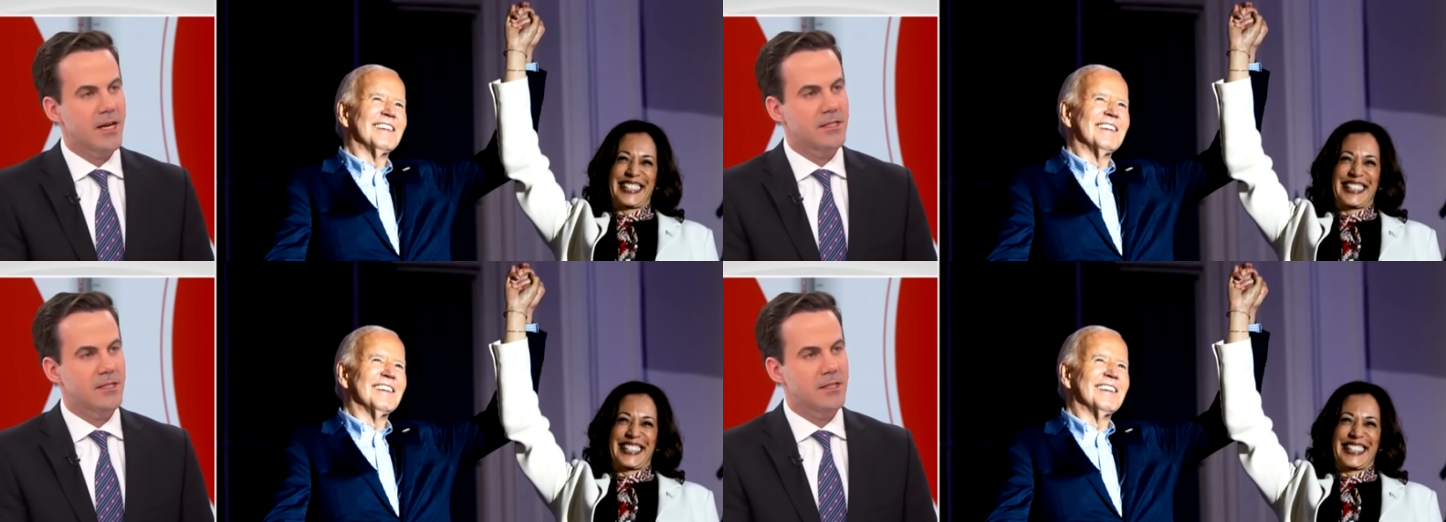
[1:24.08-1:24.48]
Speaker 1: to
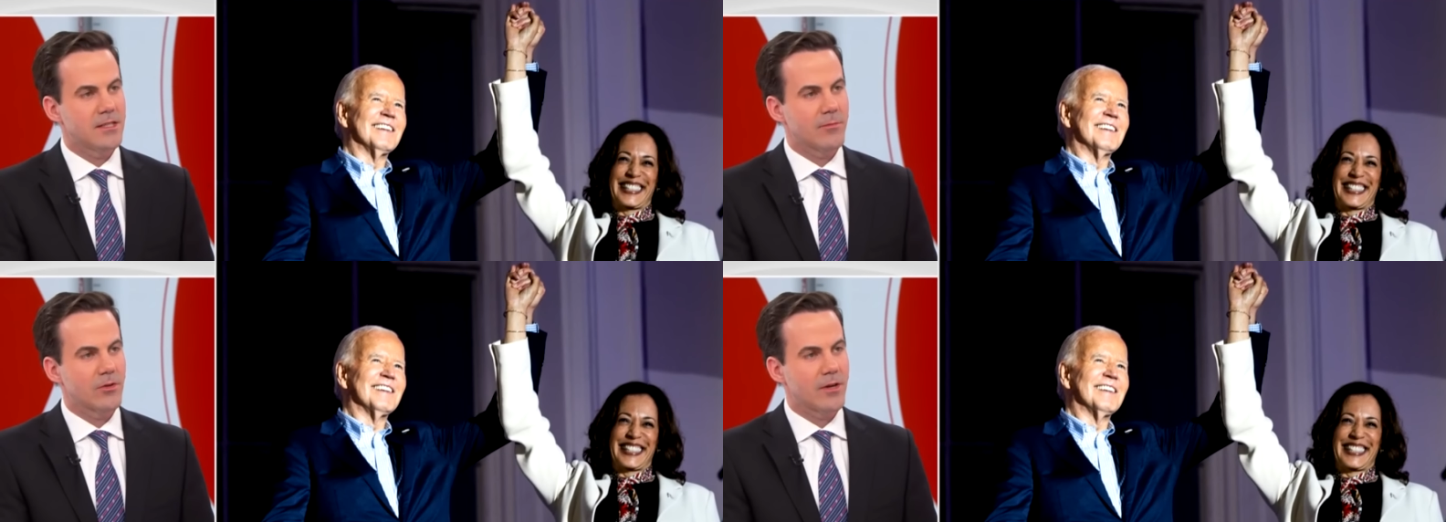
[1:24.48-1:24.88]
not seek
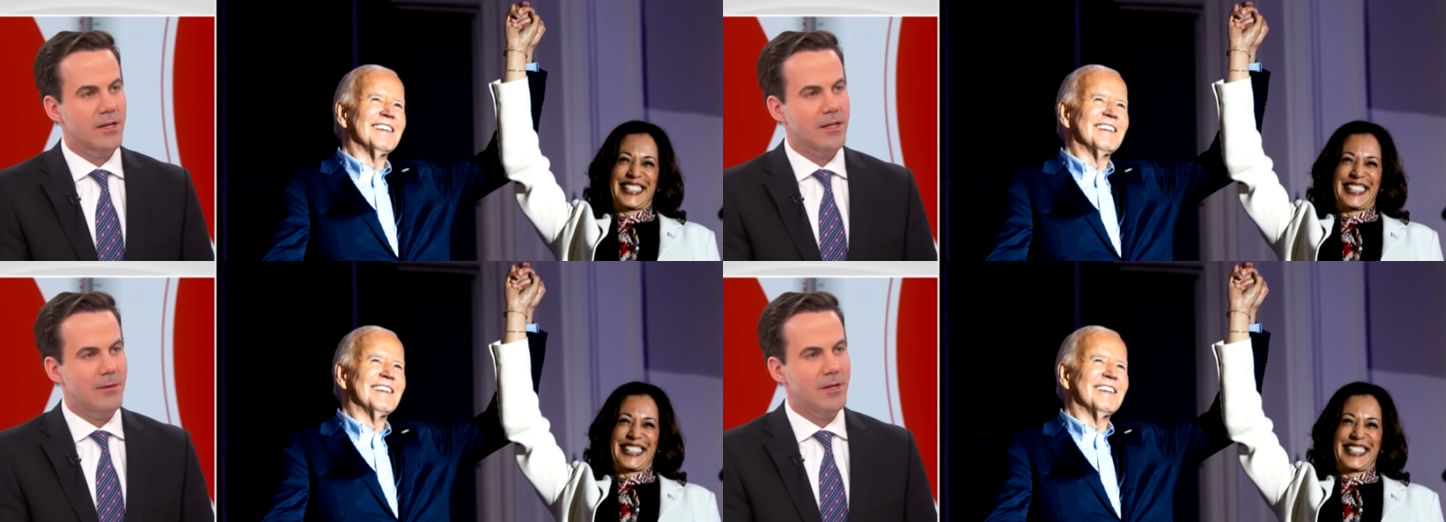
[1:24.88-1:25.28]
the
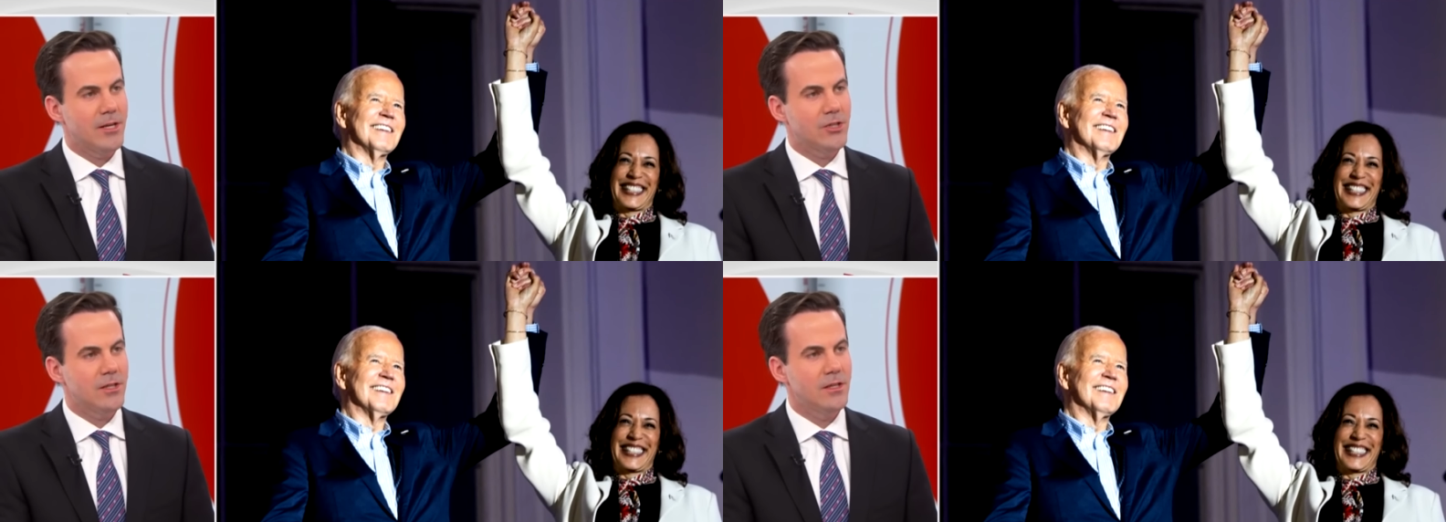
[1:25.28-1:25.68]
Democratic
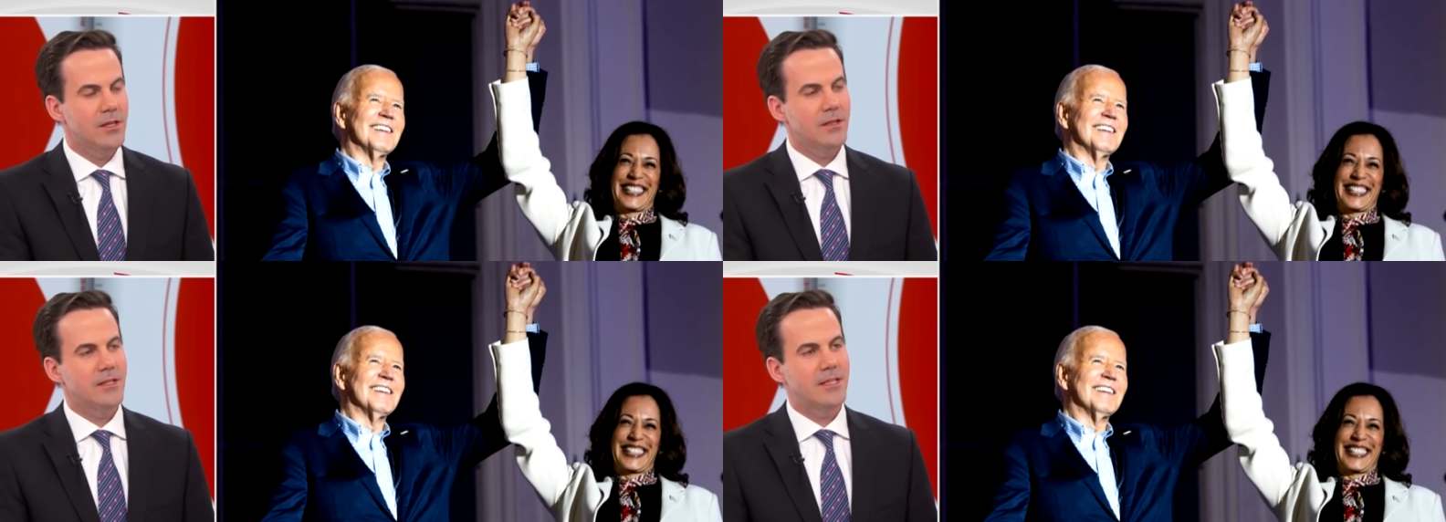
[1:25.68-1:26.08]
nomination,
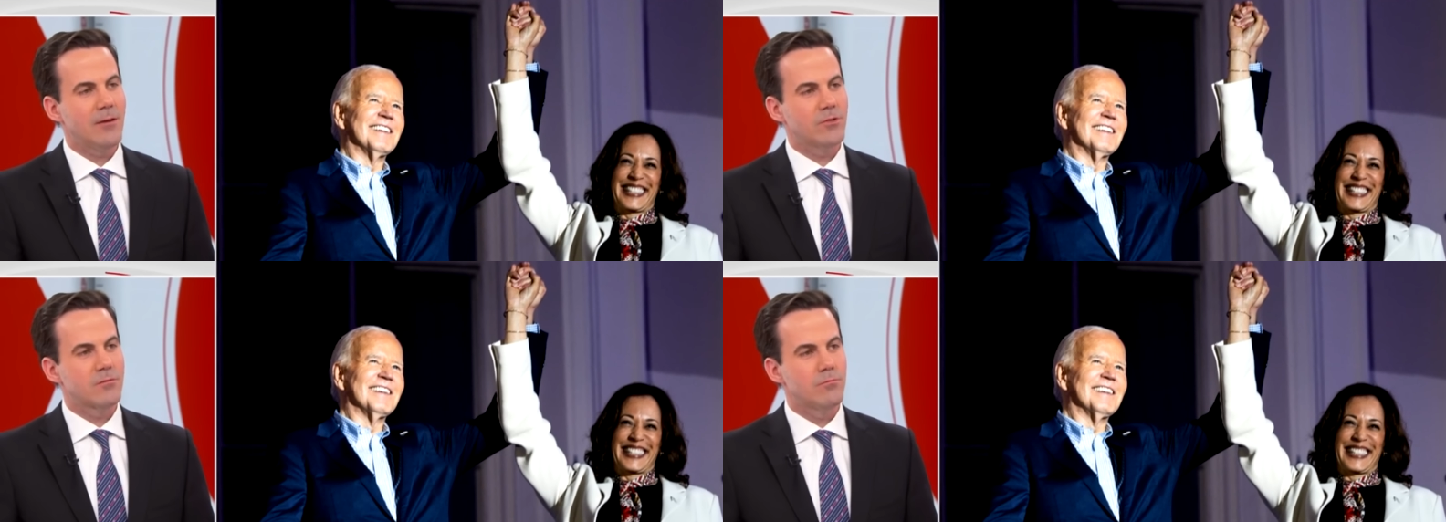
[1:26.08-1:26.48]
the
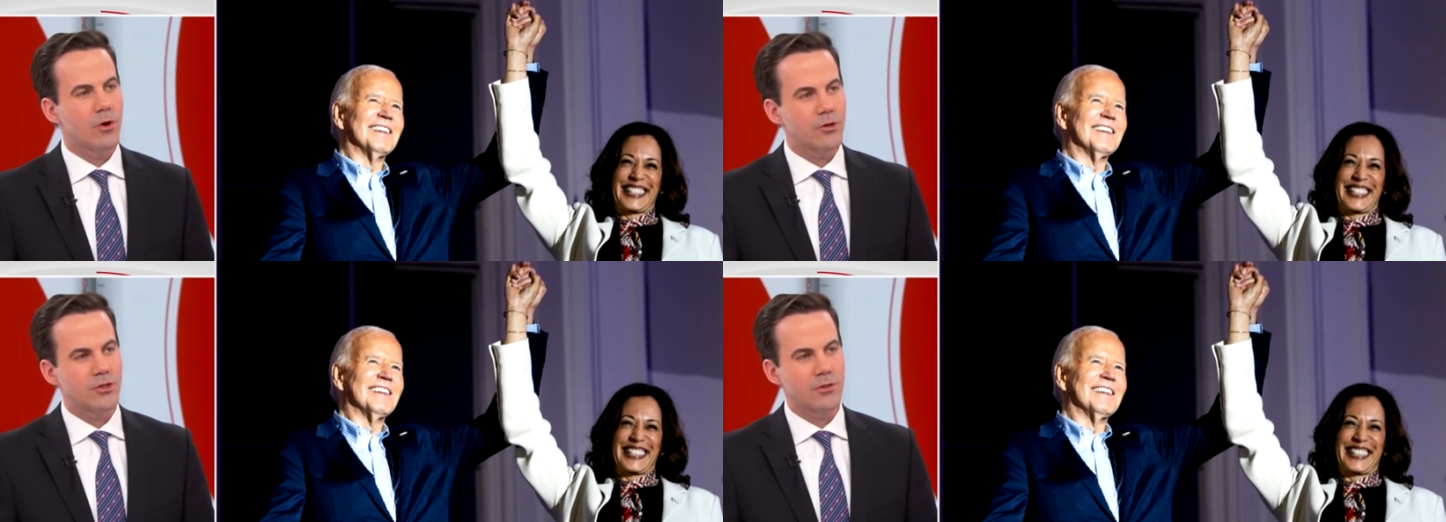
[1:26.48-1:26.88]
date was
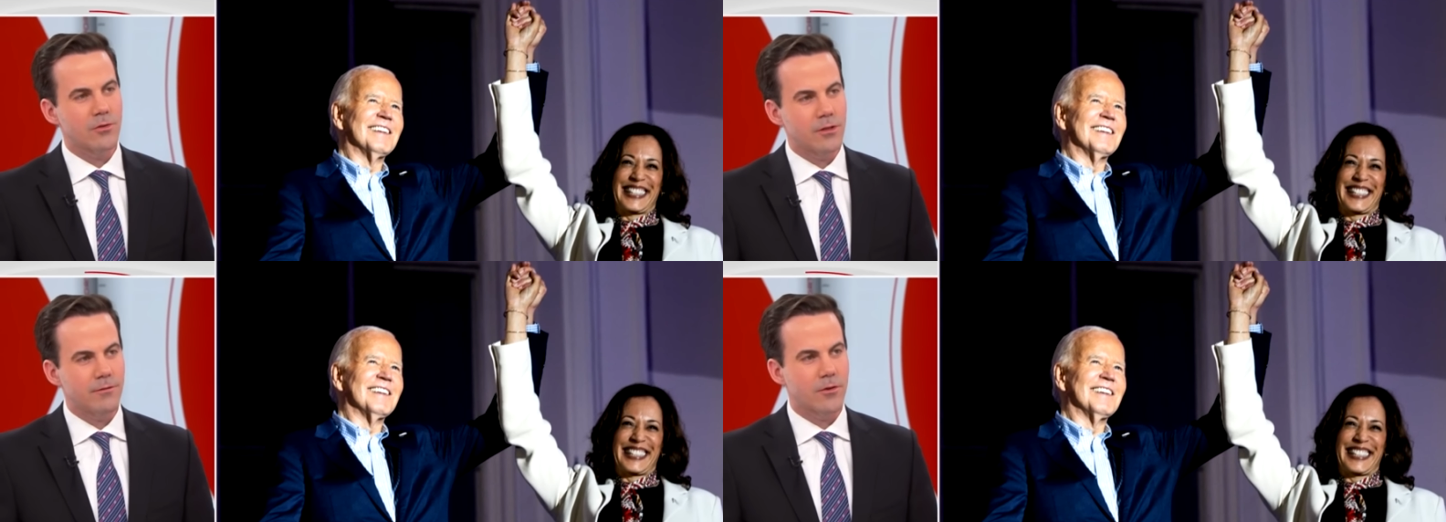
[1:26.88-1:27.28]
March
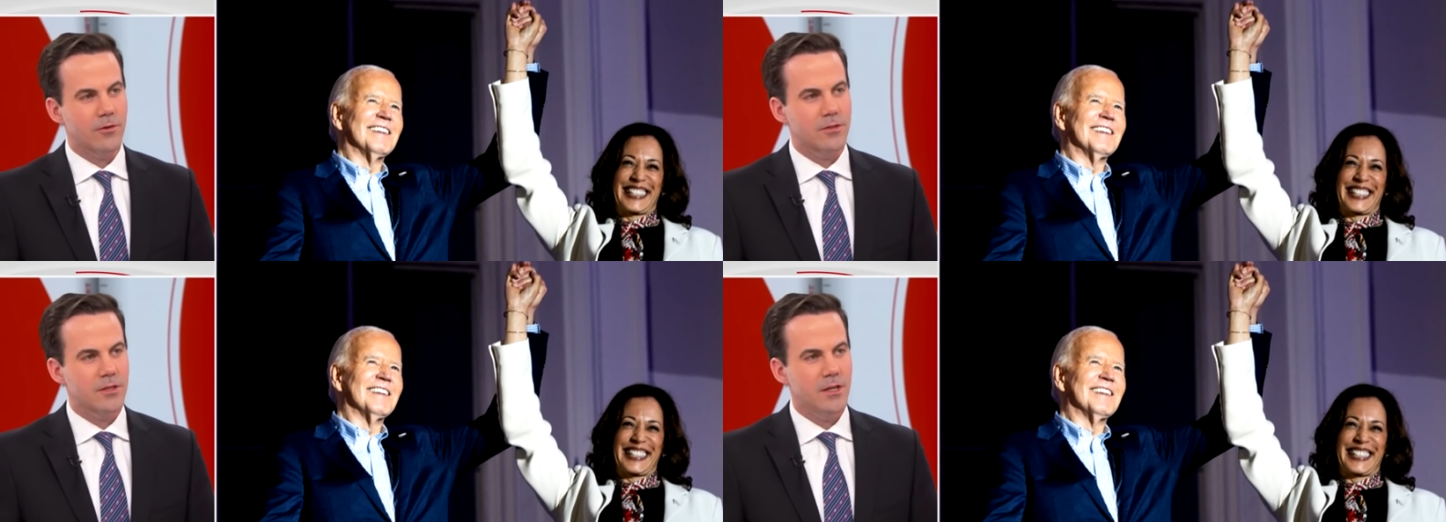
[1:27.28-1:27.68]

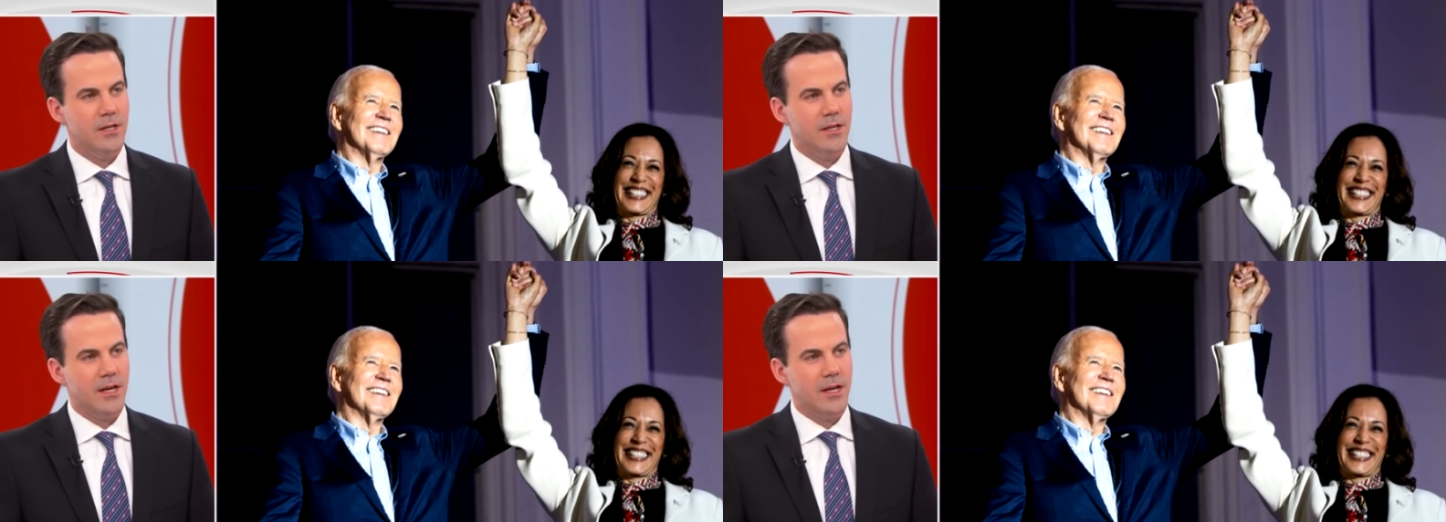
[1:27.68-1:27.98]
31st,